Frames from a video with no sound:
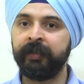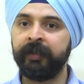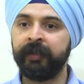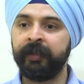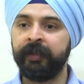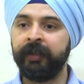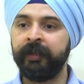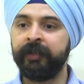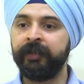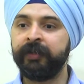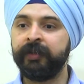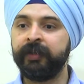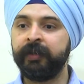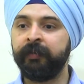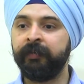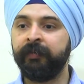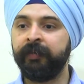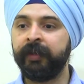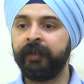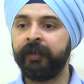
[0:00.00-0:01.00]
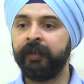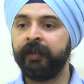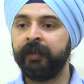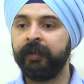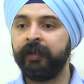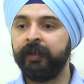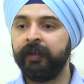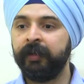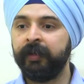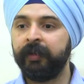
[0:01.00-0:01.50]
a relationship with
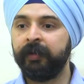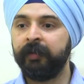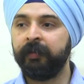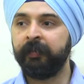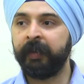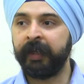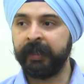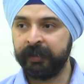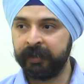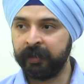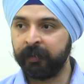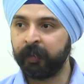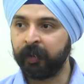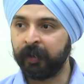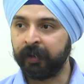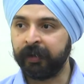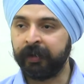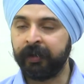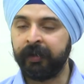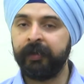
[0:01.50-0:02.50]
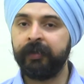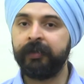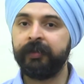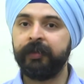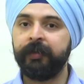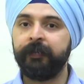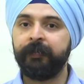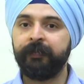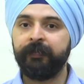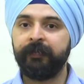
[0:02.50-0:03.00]
my subordinates,
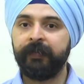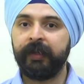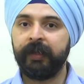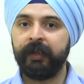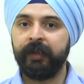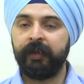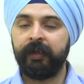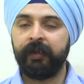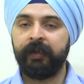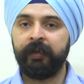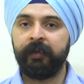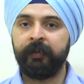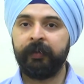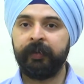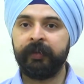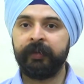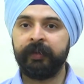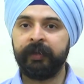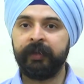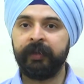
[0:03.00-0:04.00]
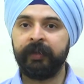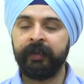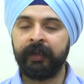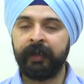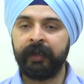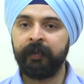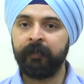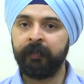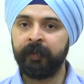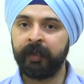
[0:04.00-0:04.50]
because I think
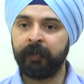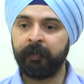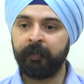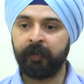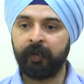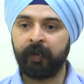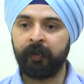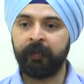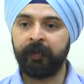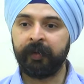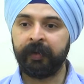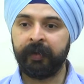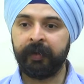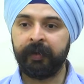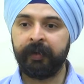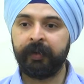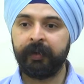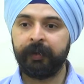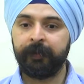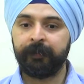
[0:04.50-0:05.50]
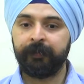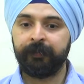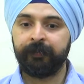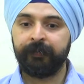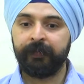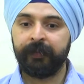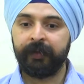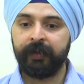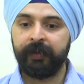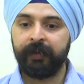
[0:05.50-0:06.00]
that will be appropriate.
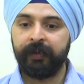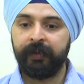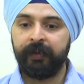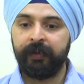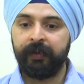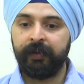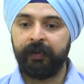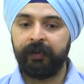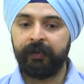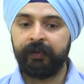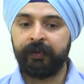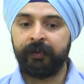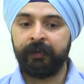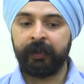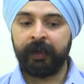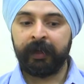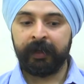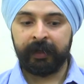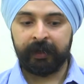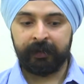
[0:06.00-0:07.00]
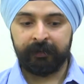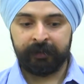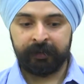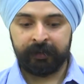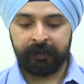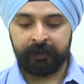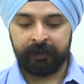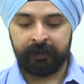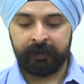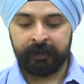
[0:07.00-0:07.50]
So I have
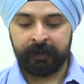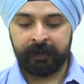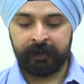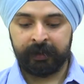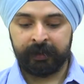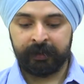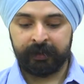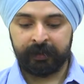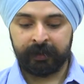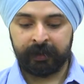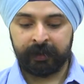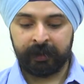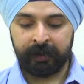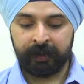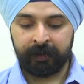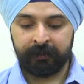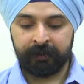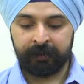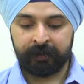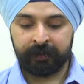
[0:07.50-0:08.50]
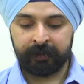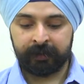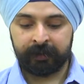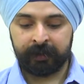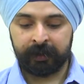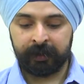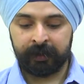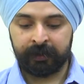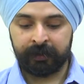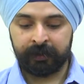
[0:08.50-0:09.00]
a relation, I have a
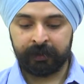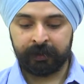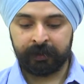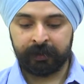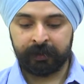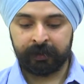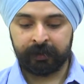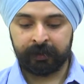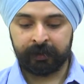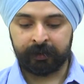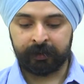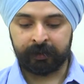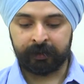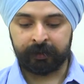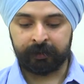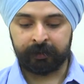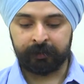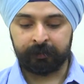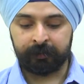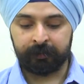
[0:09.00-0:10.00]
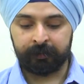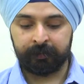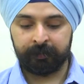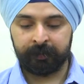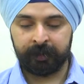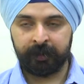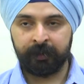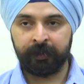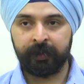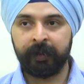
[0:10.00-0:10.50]
culture,
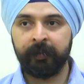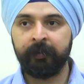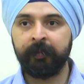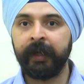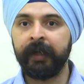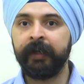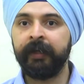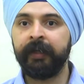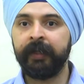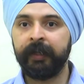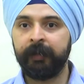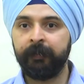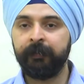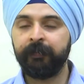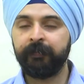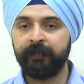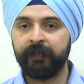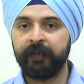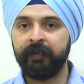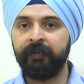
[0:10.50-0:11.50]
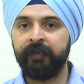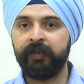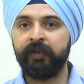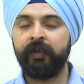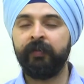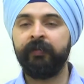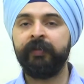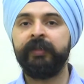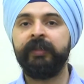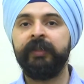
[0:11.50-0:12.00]
you know, in my team, which
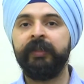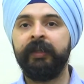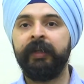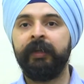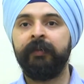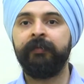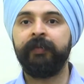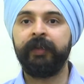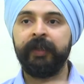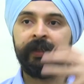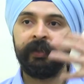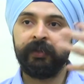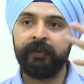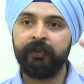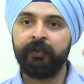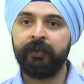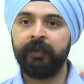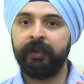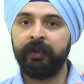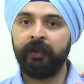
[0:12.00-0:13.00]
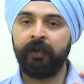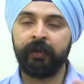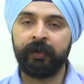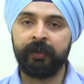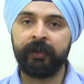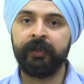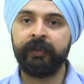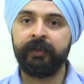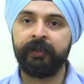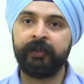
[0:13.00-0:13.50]
obviously dovetails to the
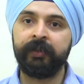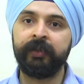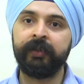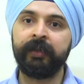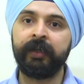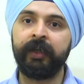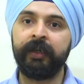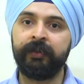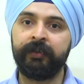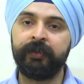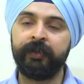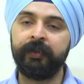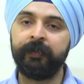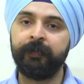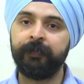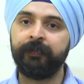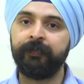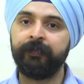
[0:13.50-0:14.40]
organizational culture,